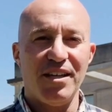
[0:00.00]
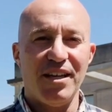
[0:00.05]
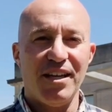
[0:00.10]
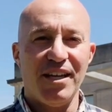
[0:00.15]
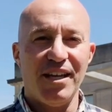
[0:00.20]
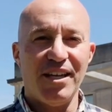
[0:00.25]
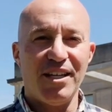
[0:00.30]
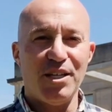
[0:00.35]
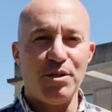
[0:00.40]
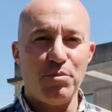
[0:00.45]

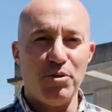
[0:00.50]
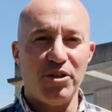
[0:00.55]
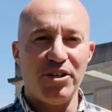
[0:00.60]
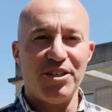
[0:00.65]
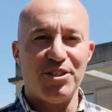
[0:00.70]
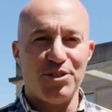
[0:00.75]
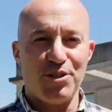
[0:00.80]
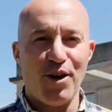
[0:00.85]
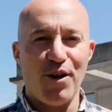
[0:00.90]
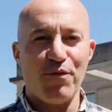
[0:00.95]
in community
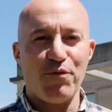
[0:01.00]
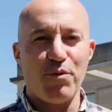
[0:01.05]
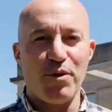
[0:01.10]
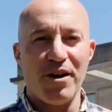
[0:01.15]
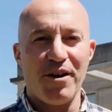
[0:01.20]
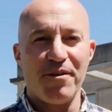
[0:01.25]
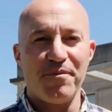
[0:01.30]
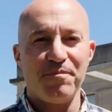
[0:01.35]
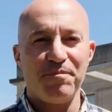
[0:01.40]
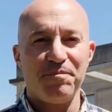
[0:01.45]

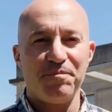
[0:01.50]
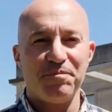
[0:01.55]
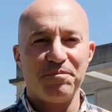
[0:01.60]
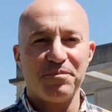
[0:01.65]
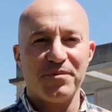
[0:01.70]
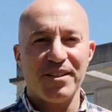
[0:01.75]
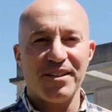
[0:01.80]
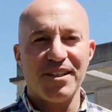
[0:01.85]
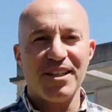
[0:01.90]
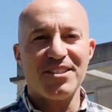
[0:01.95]
software.
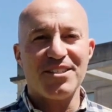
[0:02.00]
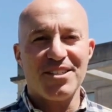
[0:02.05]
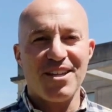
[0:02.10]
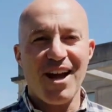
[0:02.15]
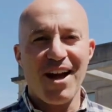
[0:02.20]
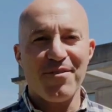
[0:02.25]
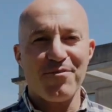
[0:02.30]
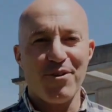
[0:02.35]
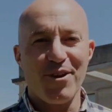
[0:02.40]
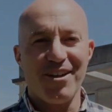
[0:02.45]
Let's
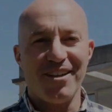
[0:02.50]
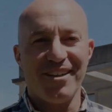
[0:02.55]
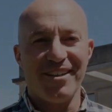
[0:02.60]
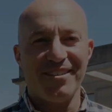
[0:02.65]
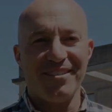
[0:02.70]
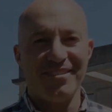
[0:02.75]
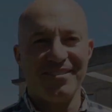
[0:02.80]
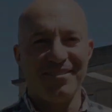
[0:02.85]
dive right in.